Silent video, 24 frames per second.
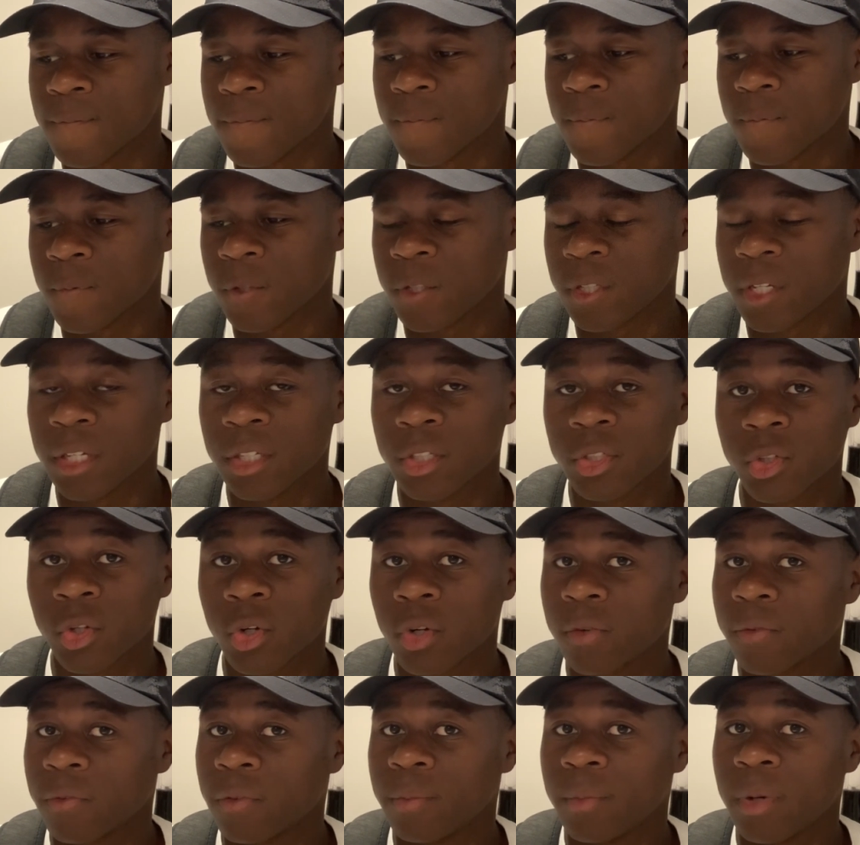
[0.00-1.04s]
stay
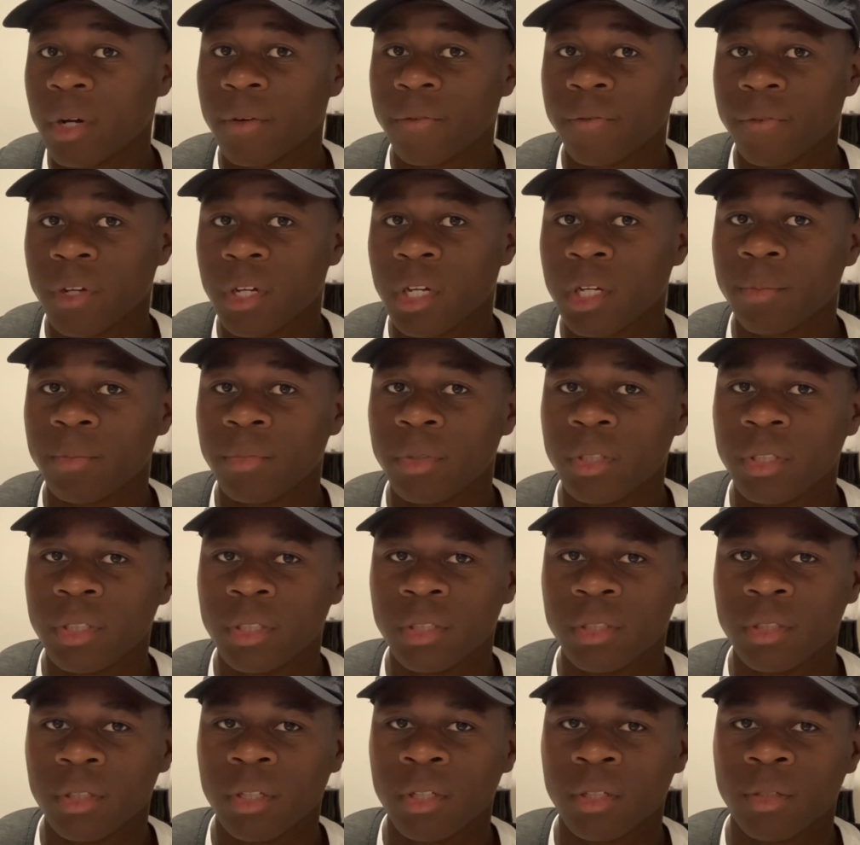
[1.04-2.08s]
strong for my family
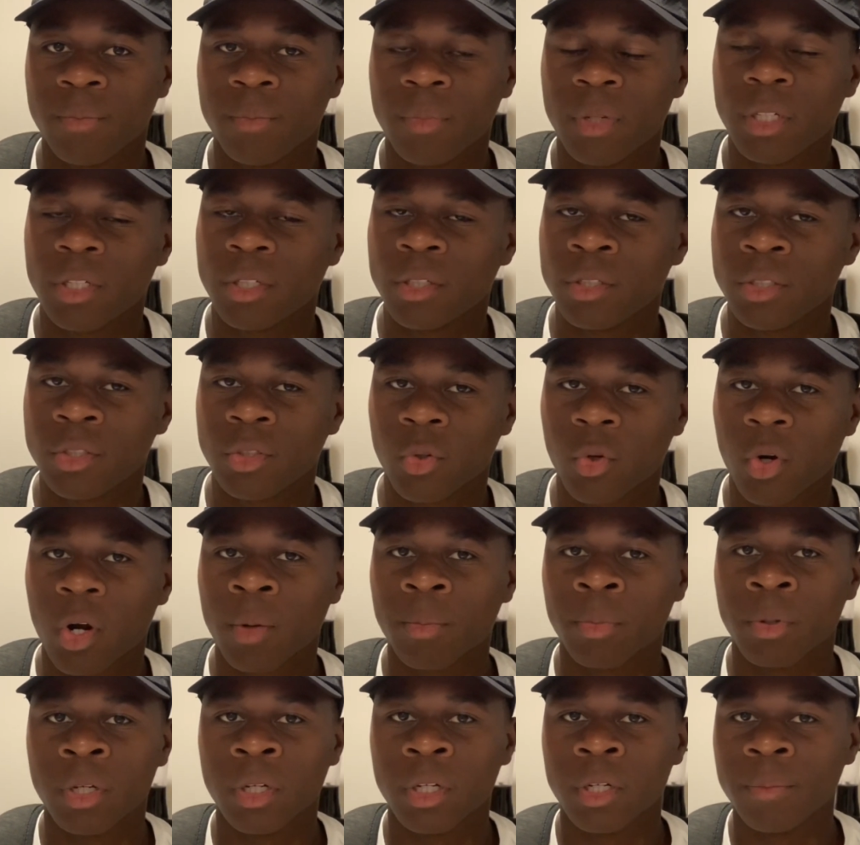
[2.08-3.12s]
and making sure
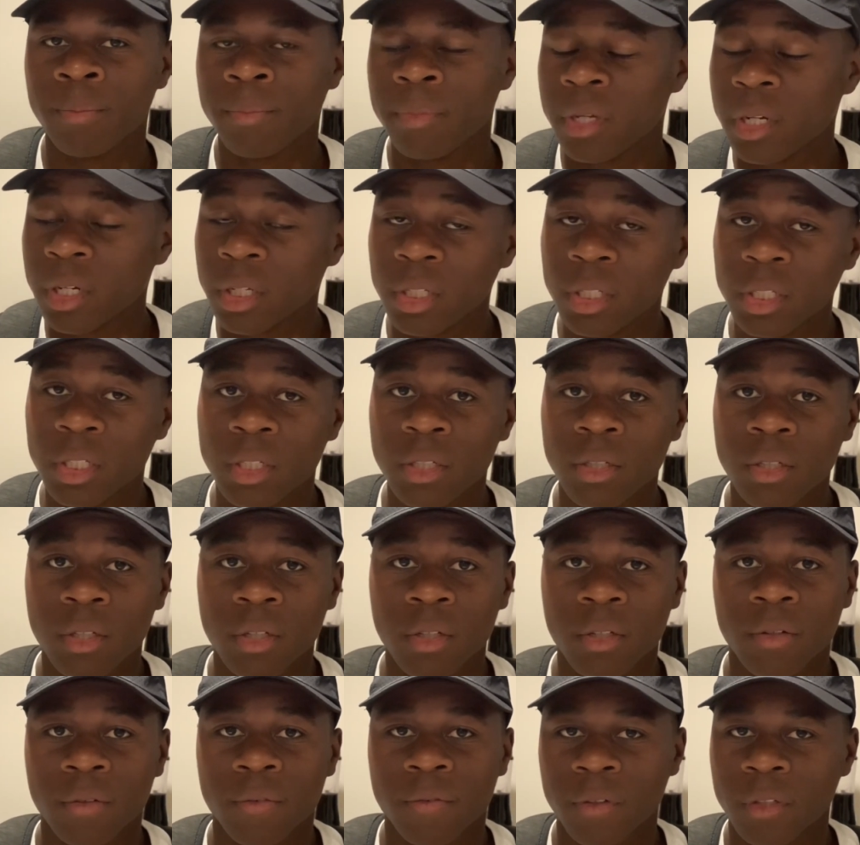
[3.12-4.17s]
I'm good mentally,
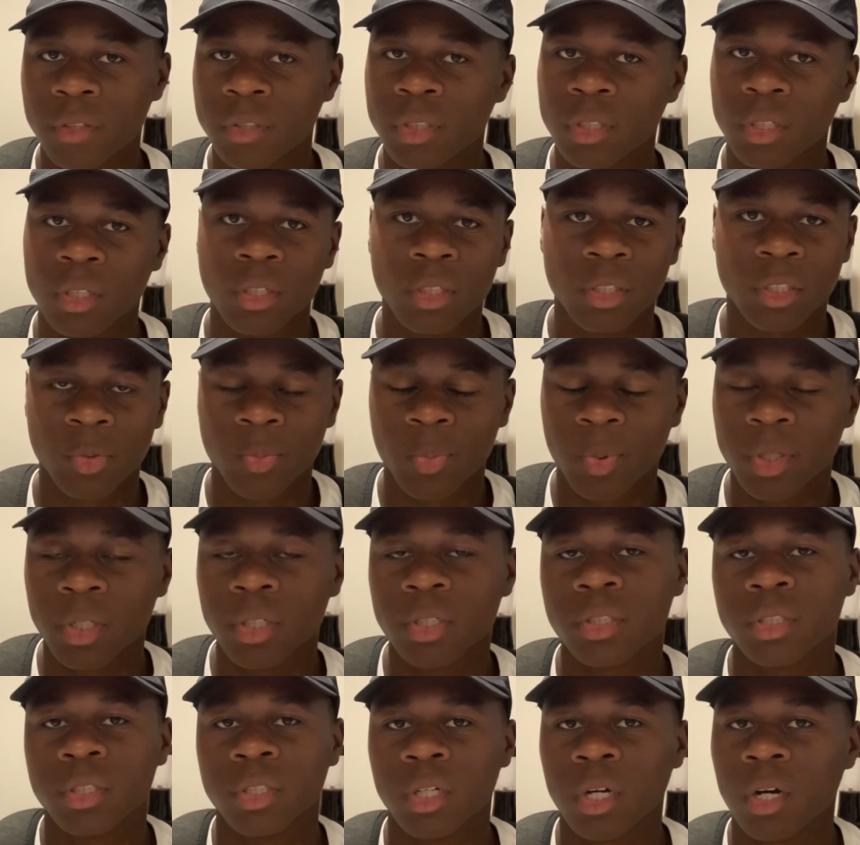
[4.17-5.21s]
physically,
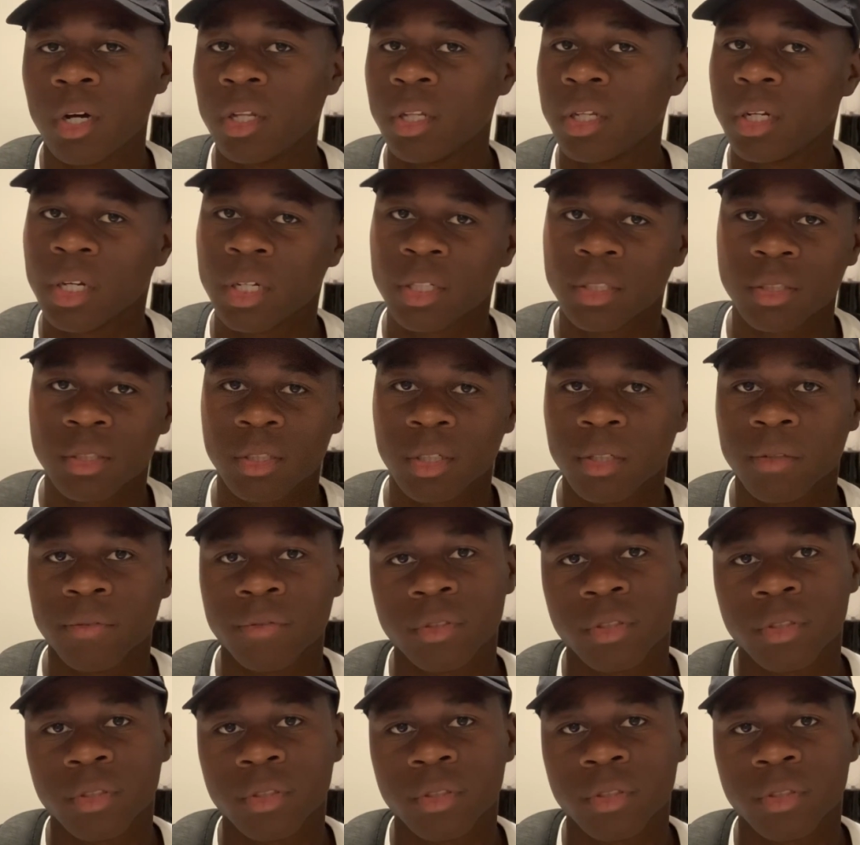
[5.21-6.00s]
spiritually, all of that stuff.